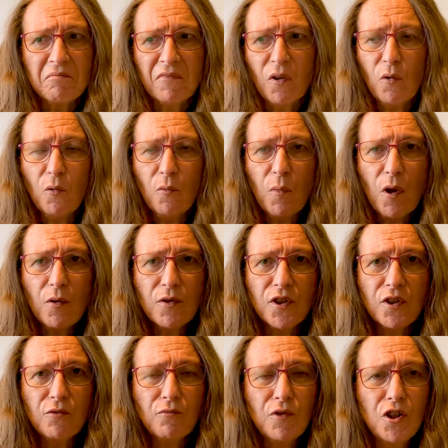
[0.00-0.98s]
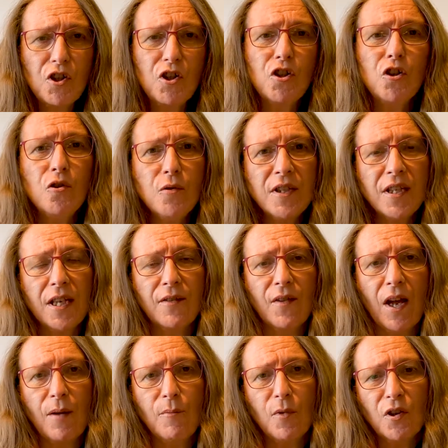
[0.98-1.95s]
almost reducing
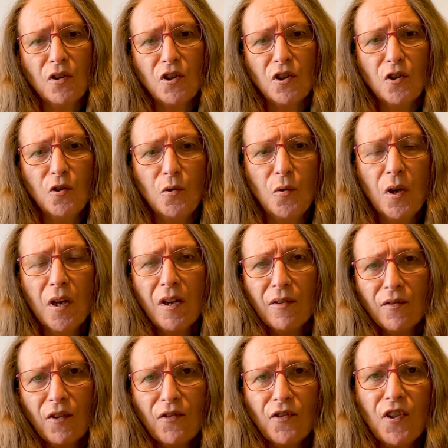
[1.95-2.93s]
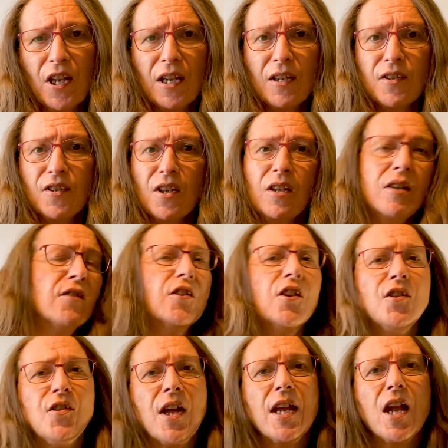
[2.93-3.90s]
them to the things
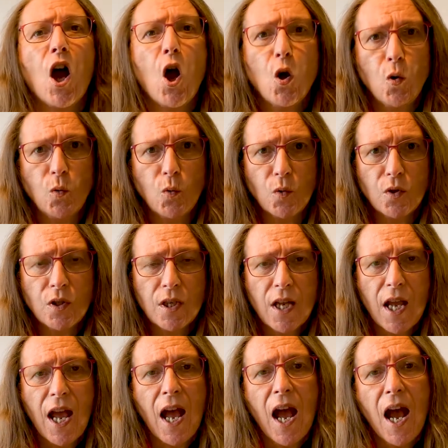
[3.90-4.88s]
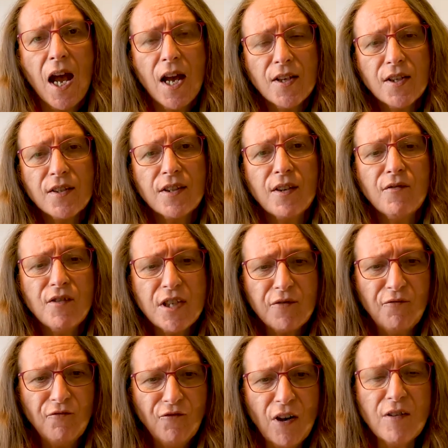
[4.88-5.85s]
that they owned. And there is a
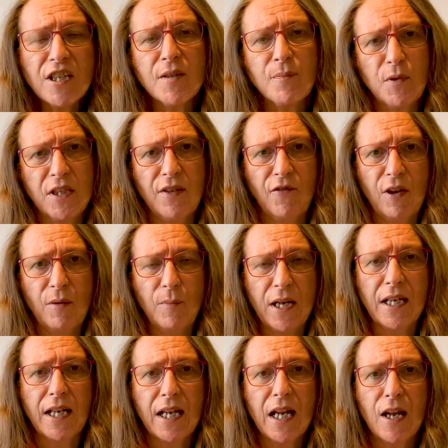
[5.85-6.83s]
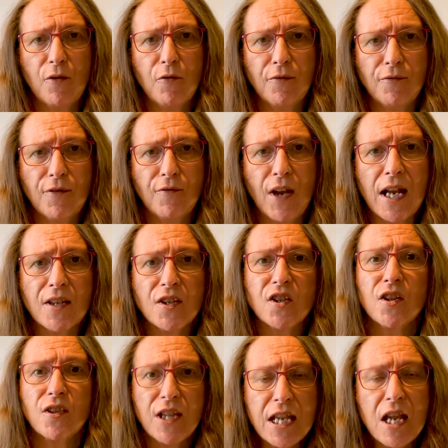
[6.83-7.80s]
very specific meaning here of effects,
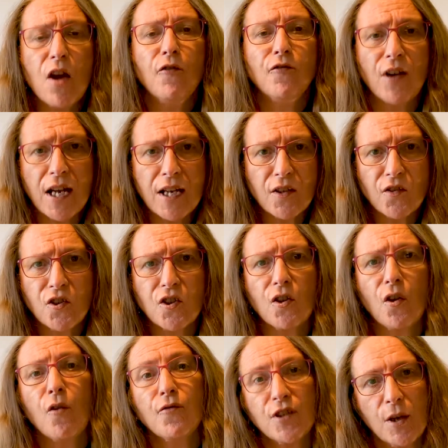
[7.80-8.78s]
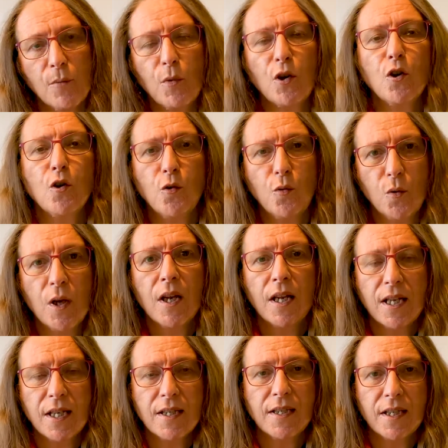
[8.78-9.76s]
the effects of someone who
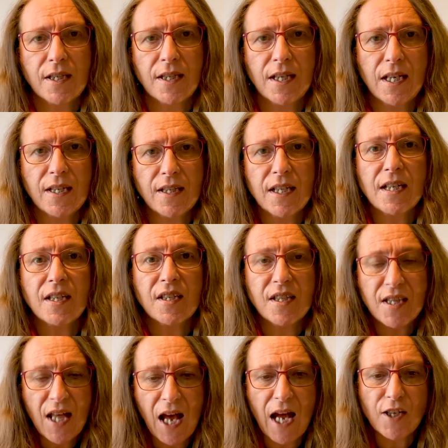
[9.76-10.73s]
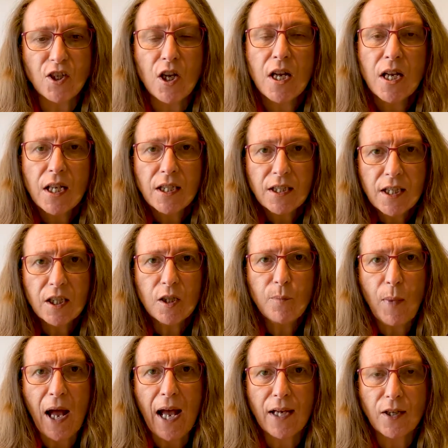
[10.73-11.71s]
is deceased. It's that little
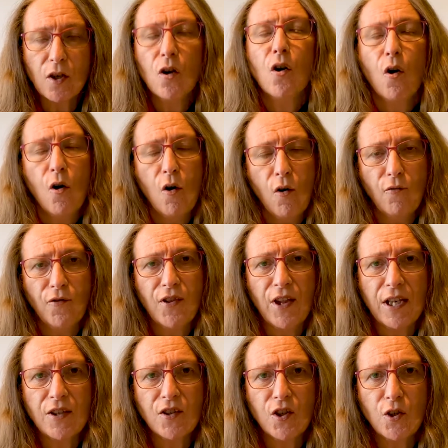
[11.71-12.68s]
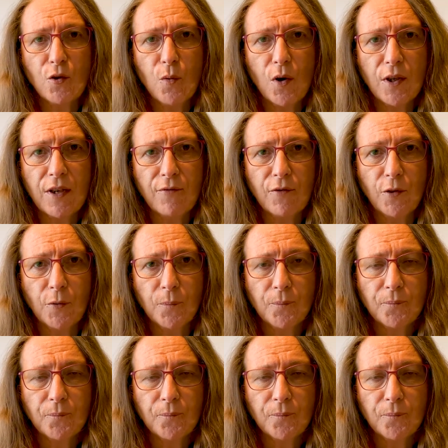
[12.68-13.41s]
bag of things that you are given.